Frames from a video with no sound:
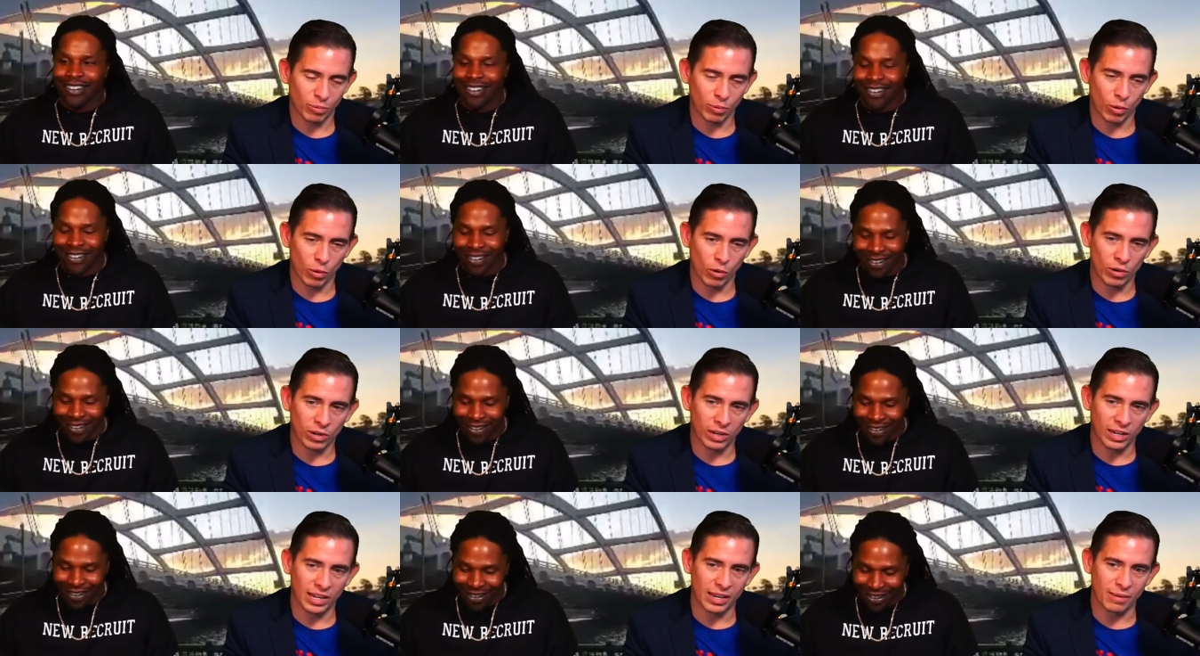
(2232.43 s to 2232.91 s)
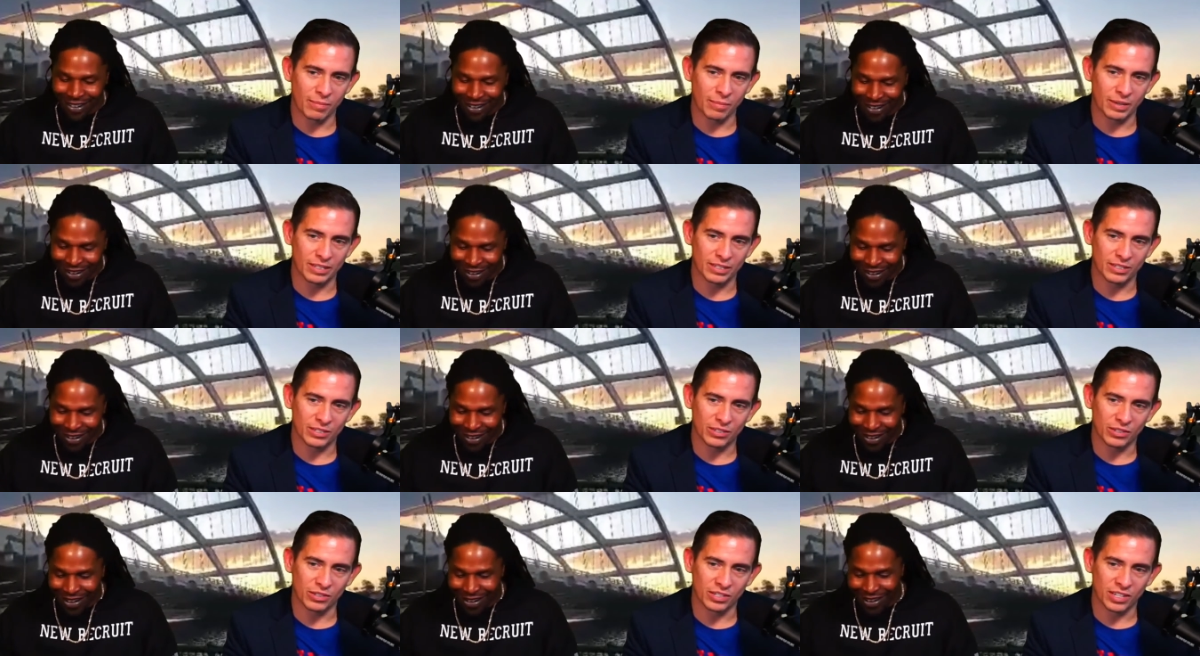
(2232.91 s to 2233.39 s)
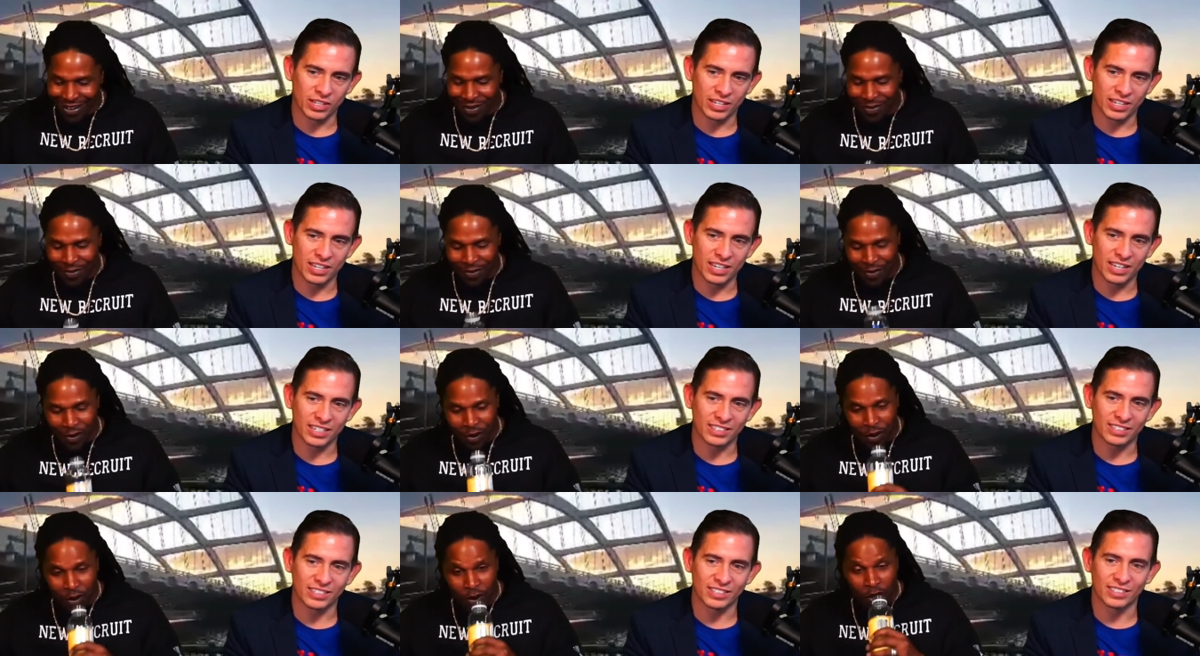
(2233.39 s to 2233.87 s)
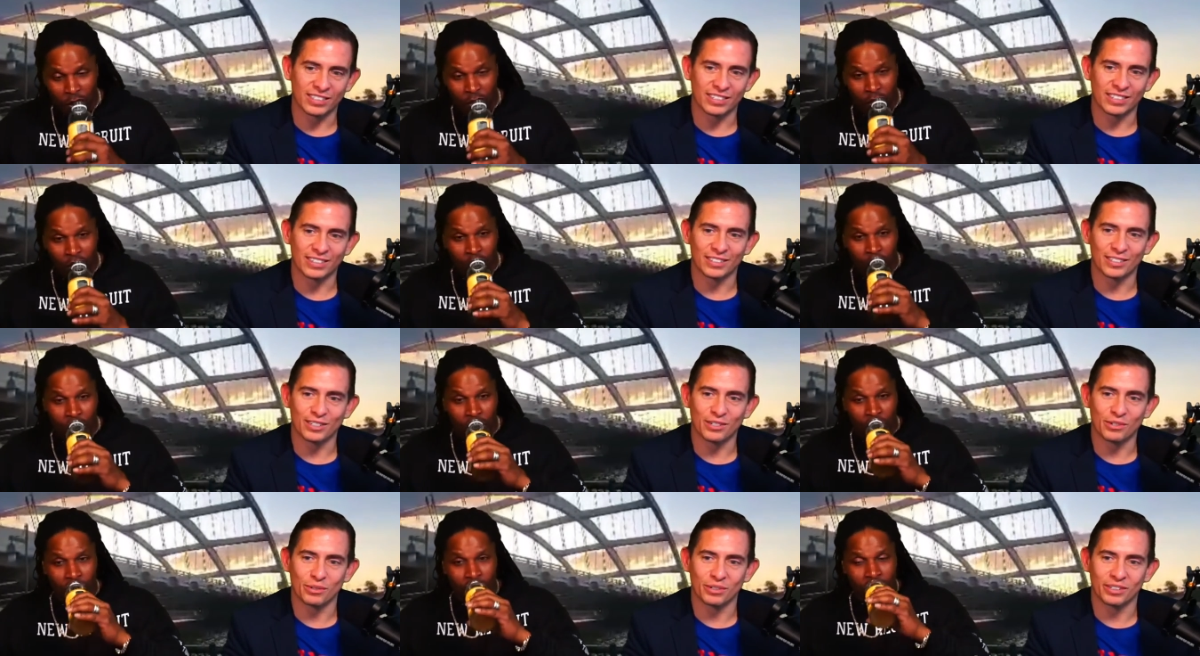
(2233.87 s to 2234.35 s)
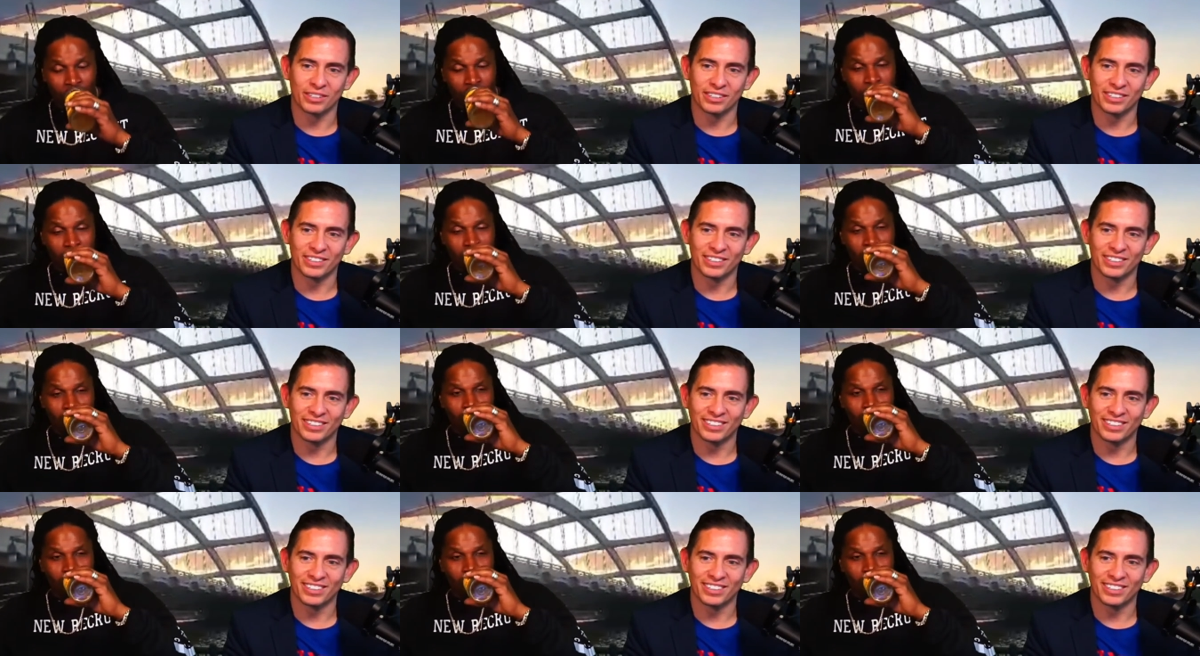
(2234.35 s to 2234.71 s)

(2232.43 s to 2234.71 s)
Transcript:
Speaker 1: proclaim it so that he has to stick to it.